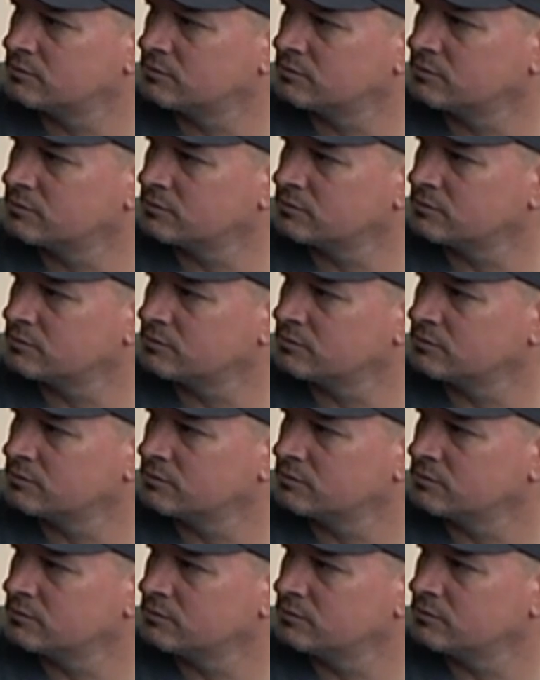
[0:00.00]

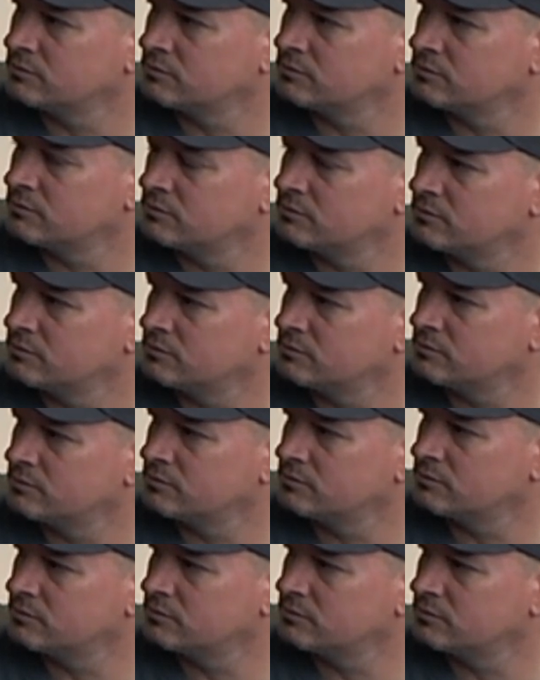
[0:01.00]

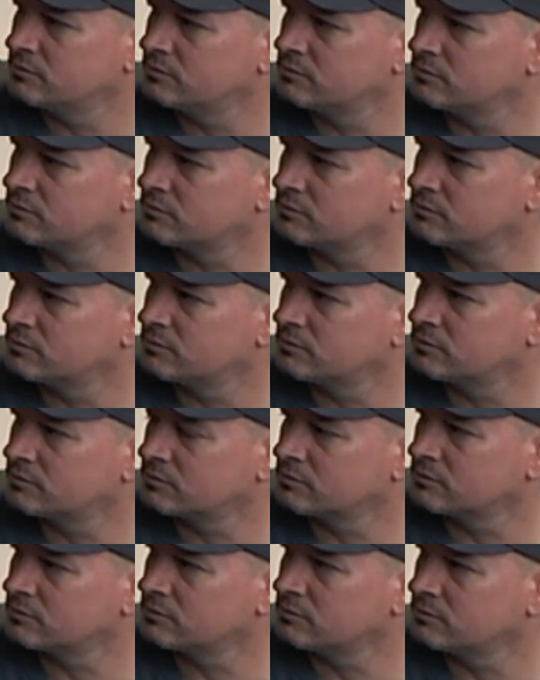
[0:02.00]

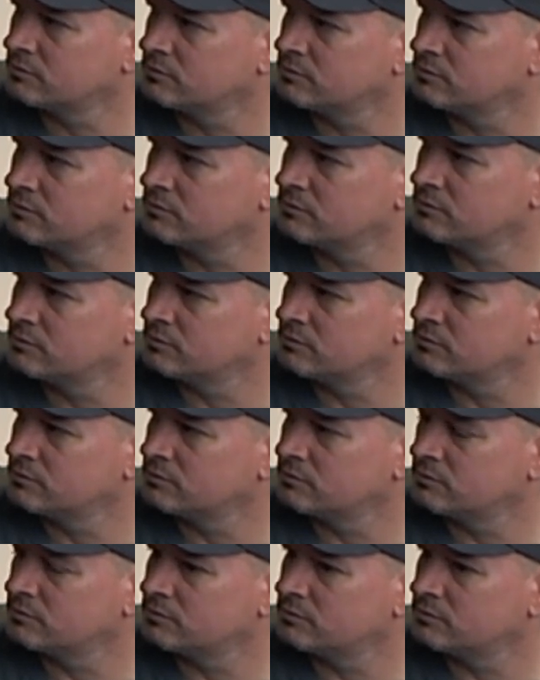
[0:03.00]
(not speaking)